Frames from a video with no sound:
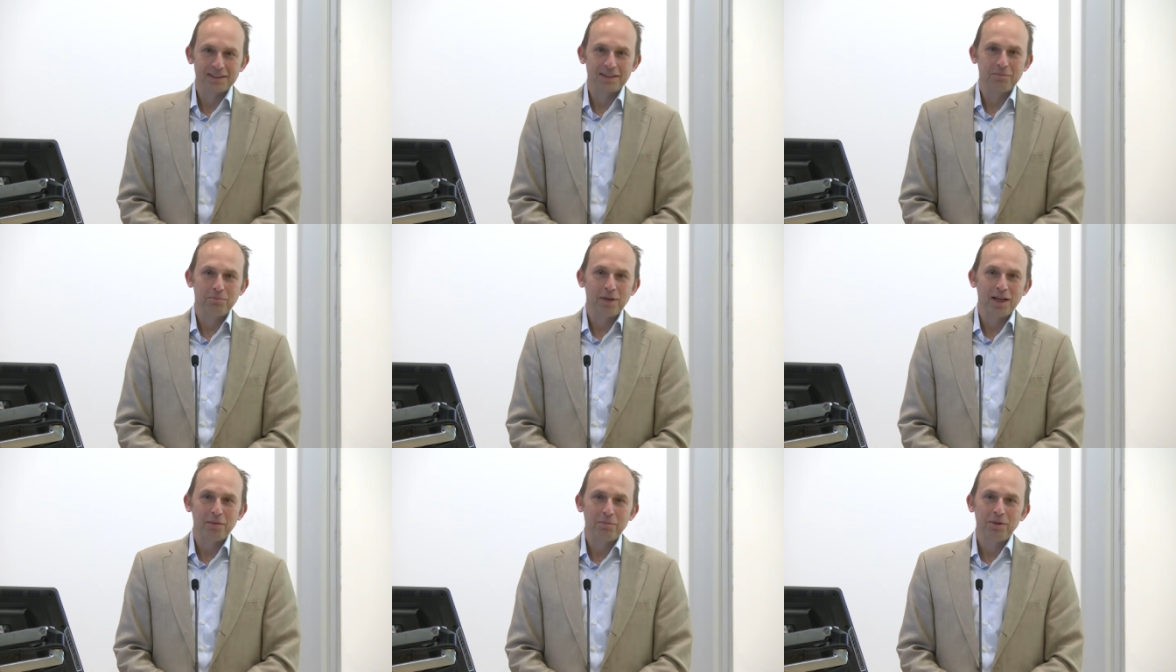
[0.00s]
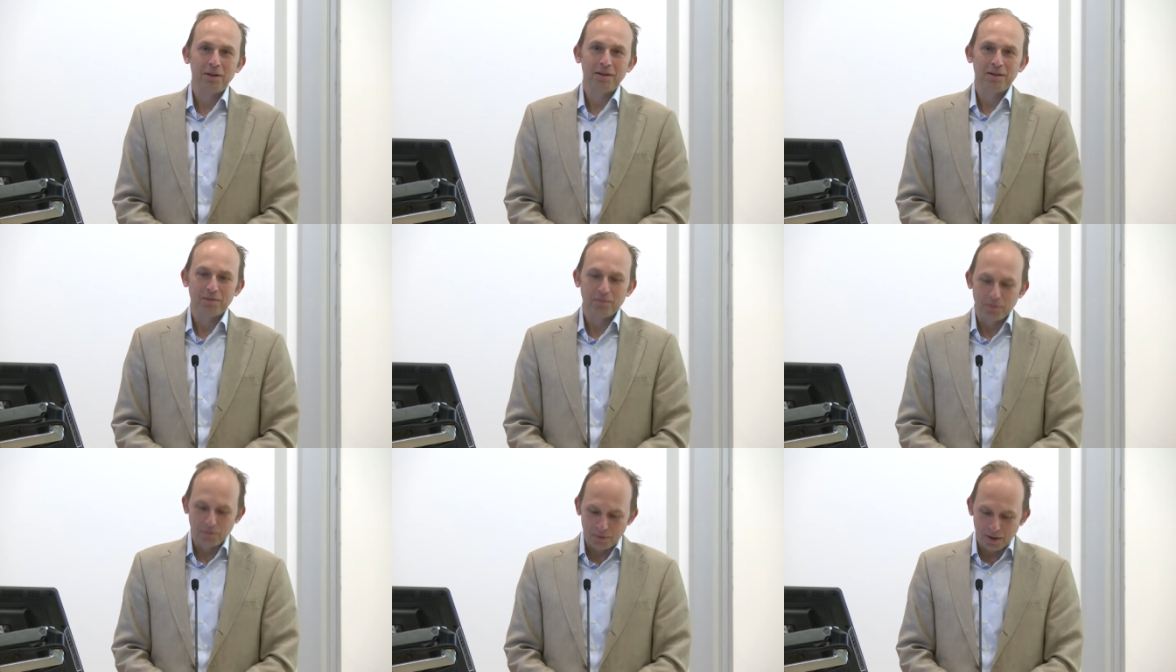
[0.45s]
And
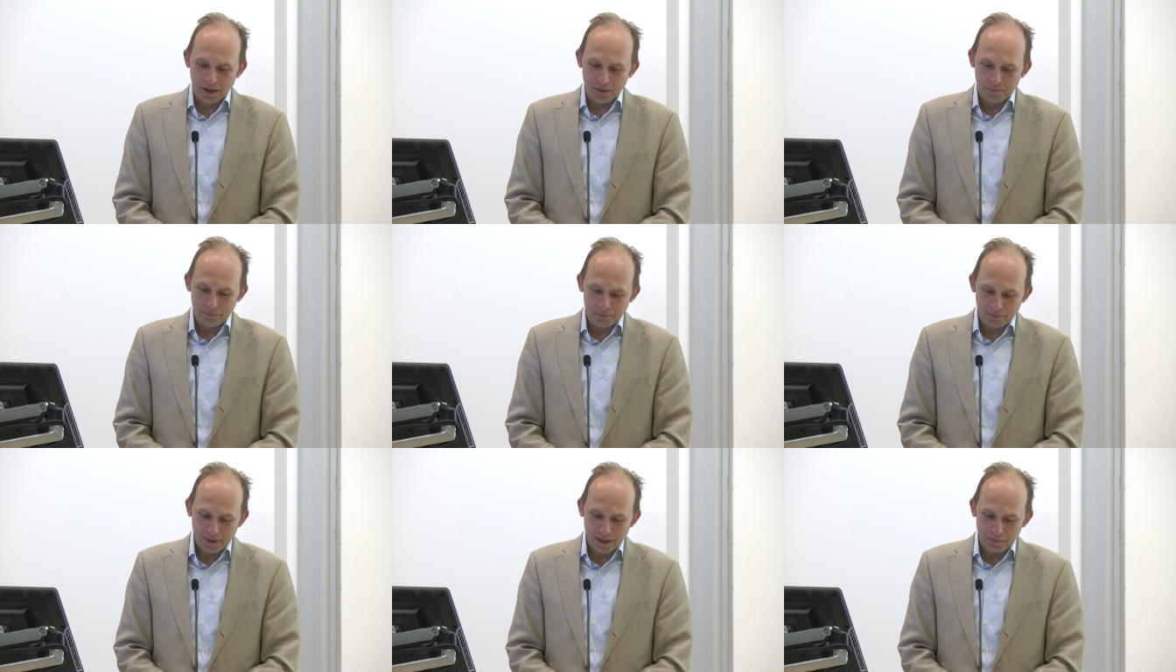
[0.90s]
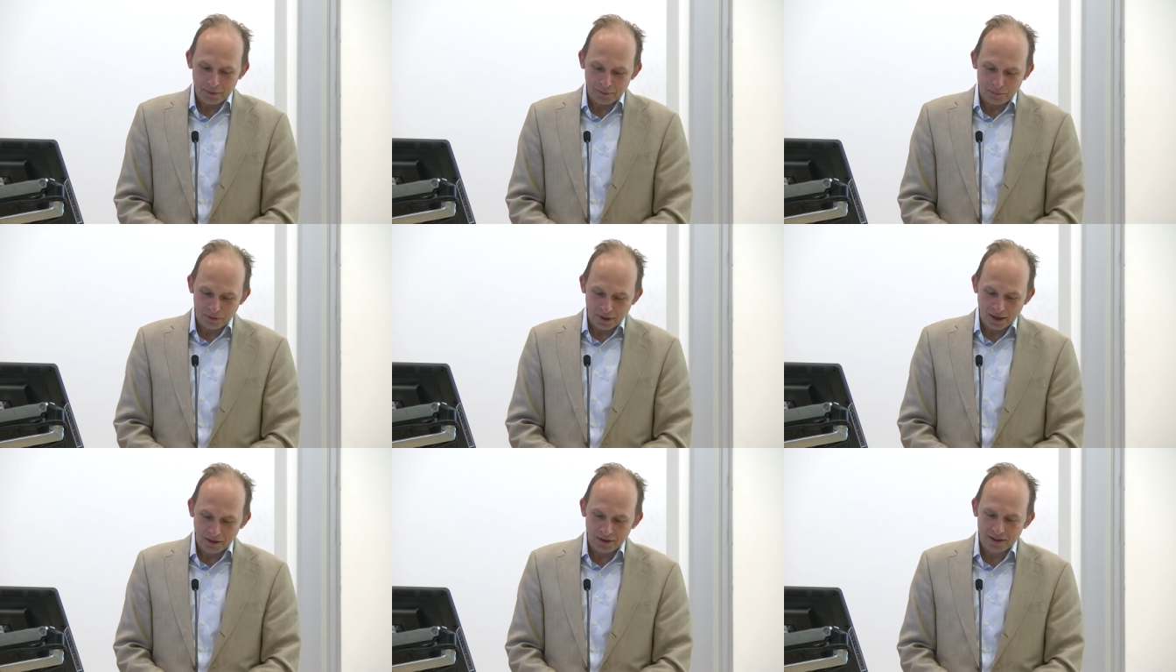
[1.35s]
maybe, um, maybe
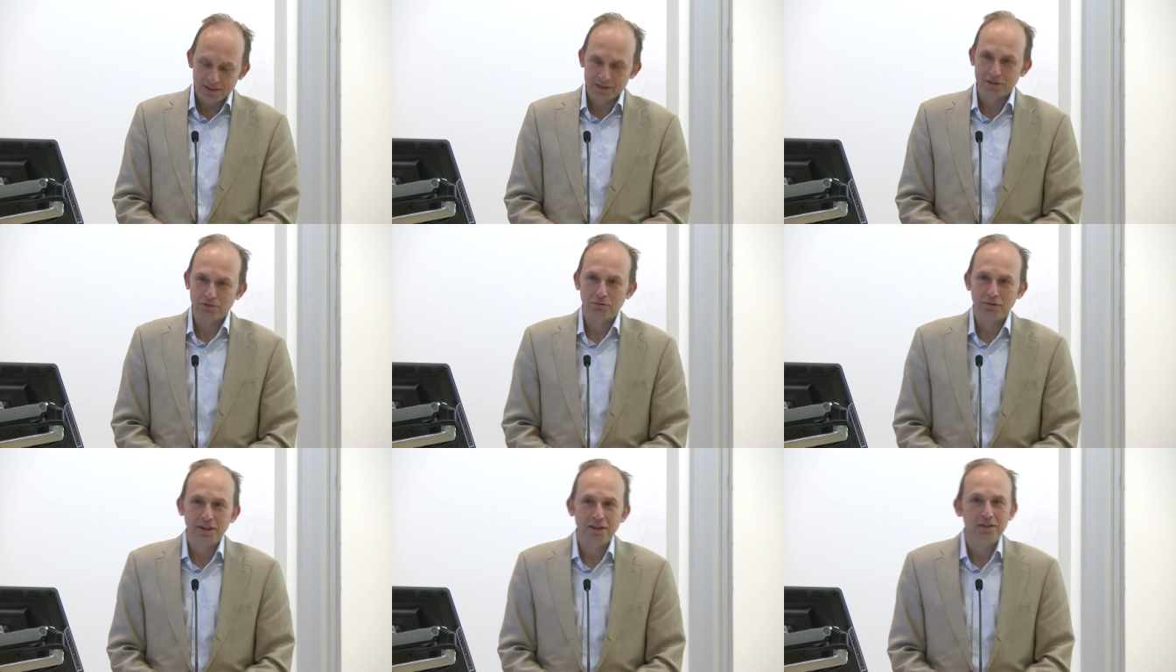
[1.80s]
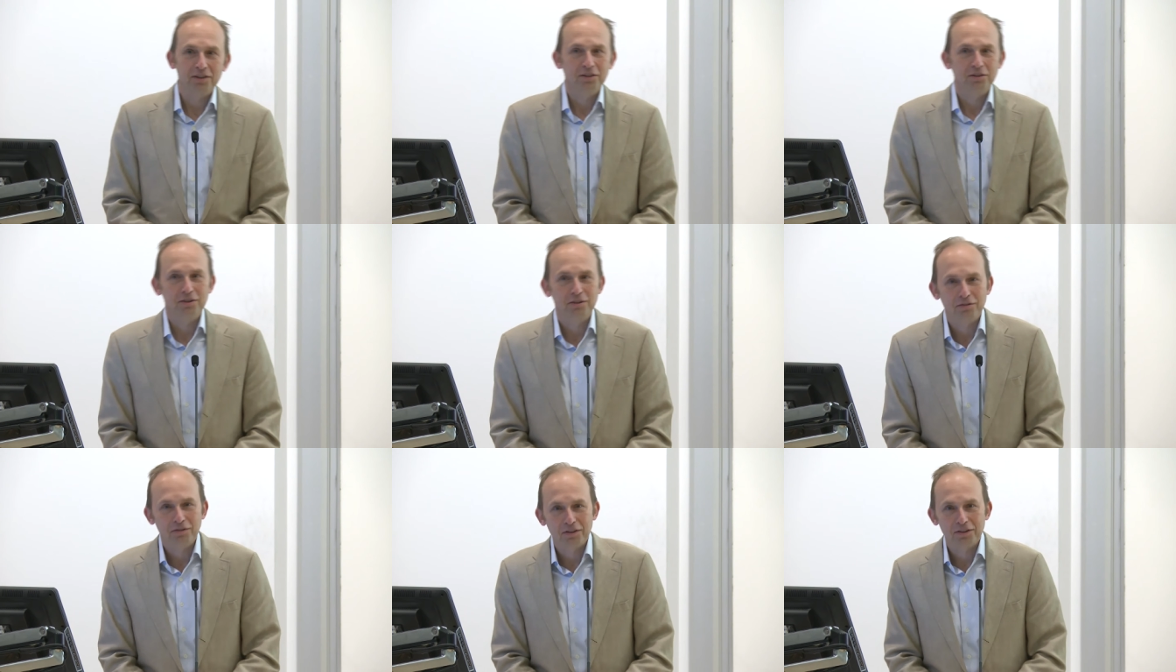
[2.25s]
Brown is a real
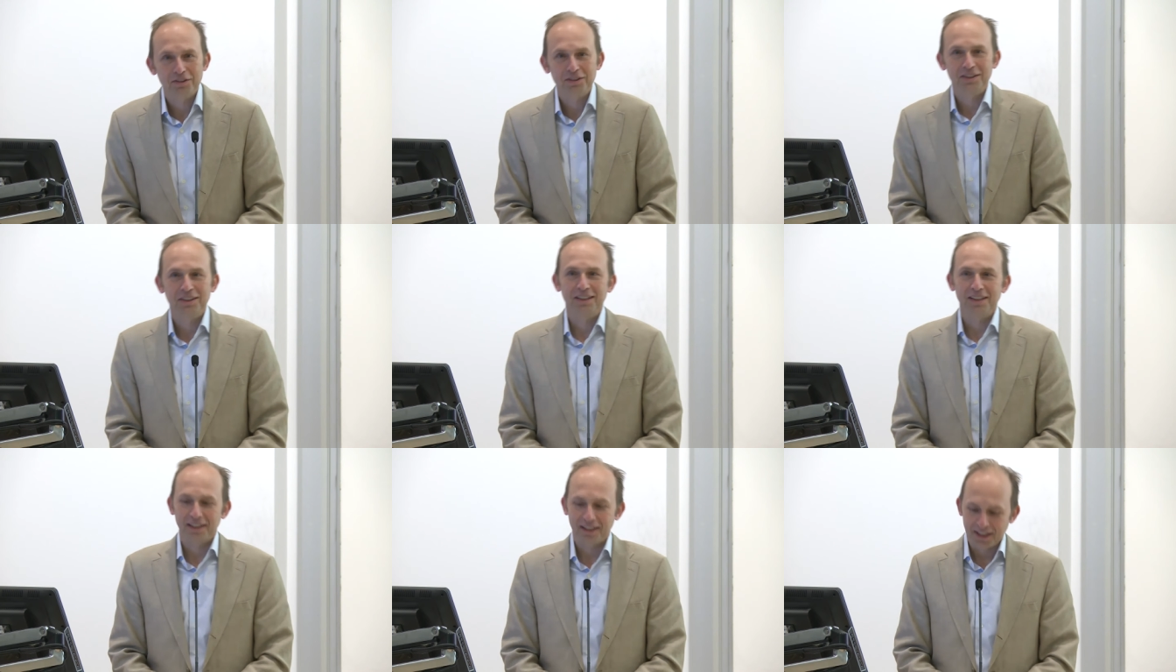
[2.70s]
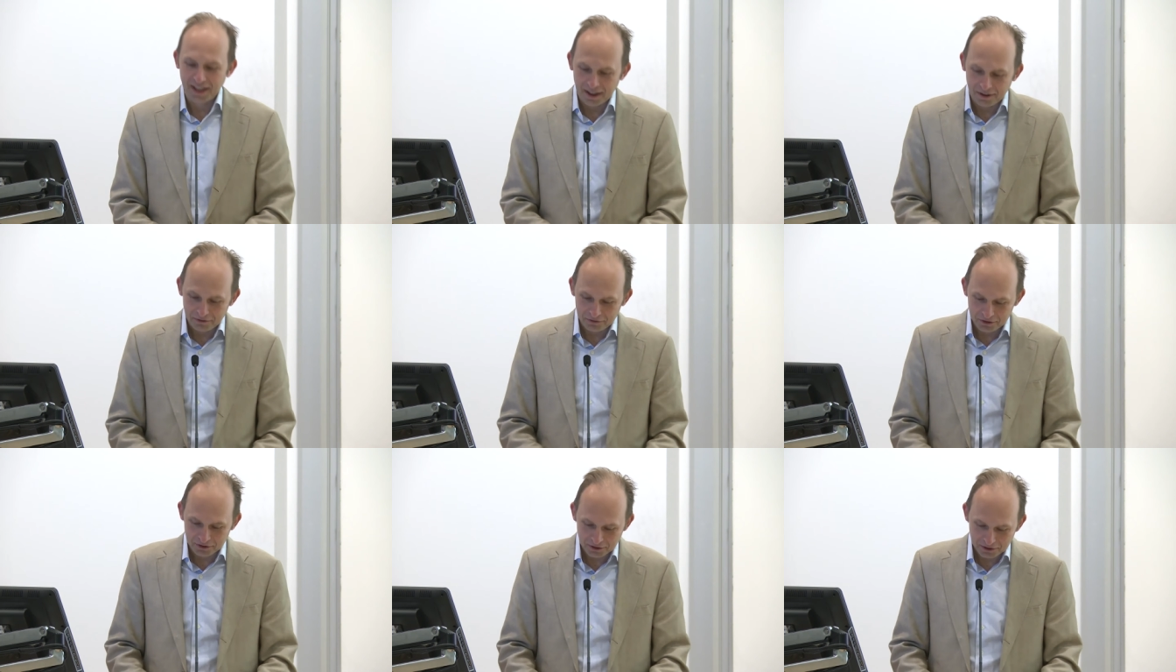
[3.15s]
university
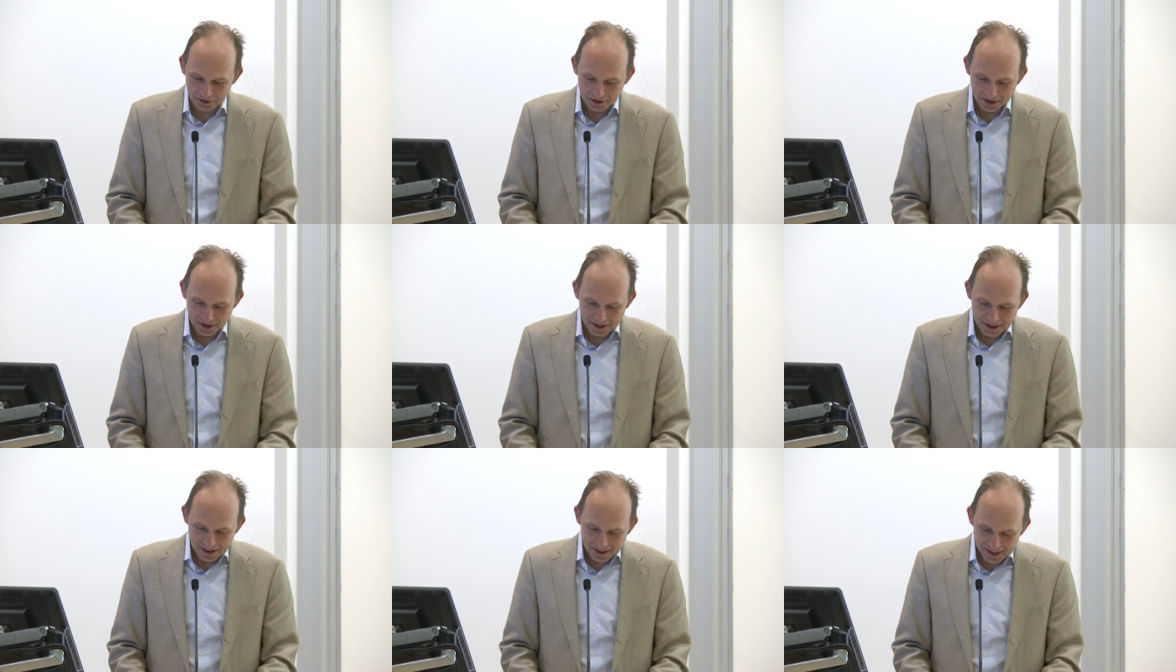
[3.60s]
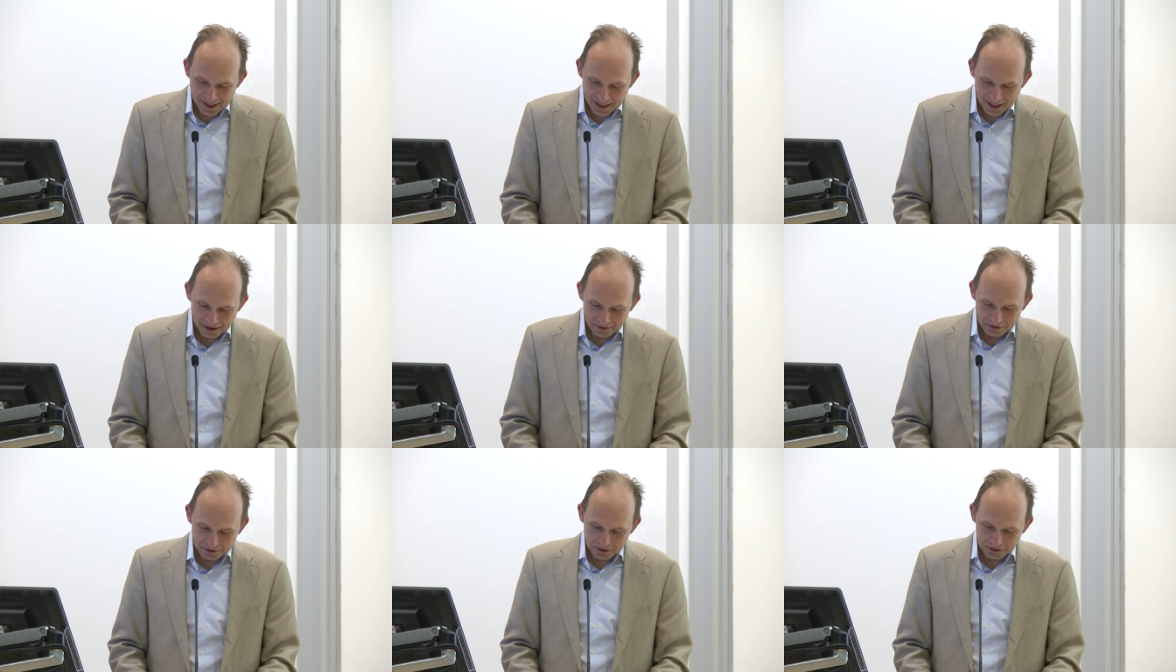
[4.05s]
after,
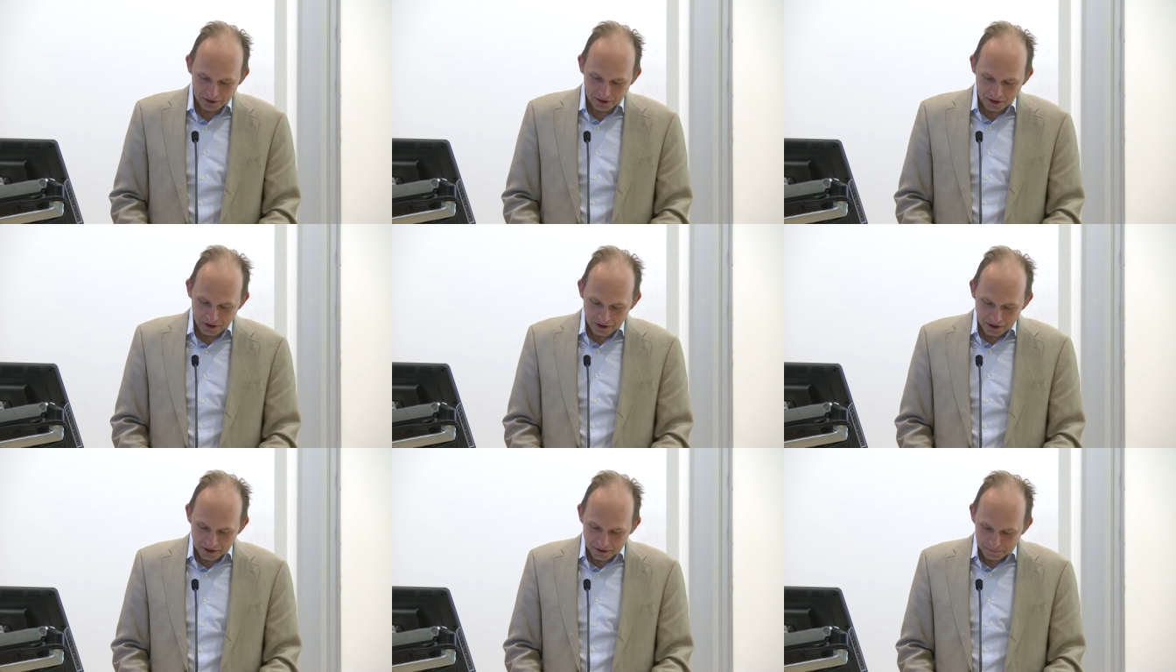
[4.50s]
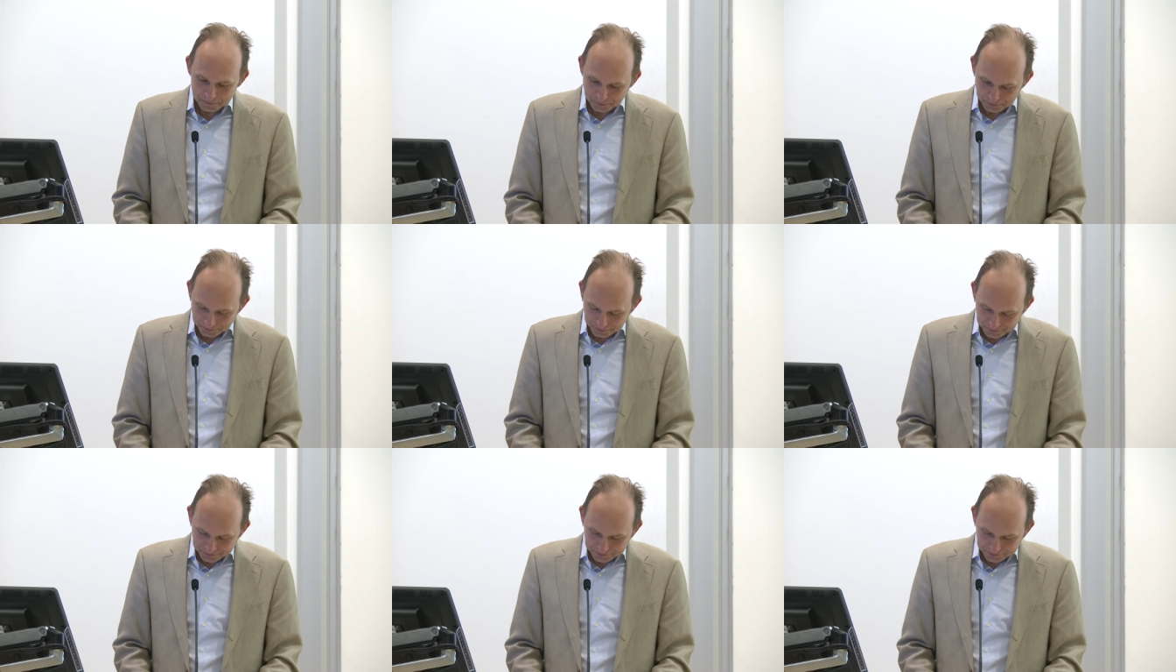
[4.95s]
after all.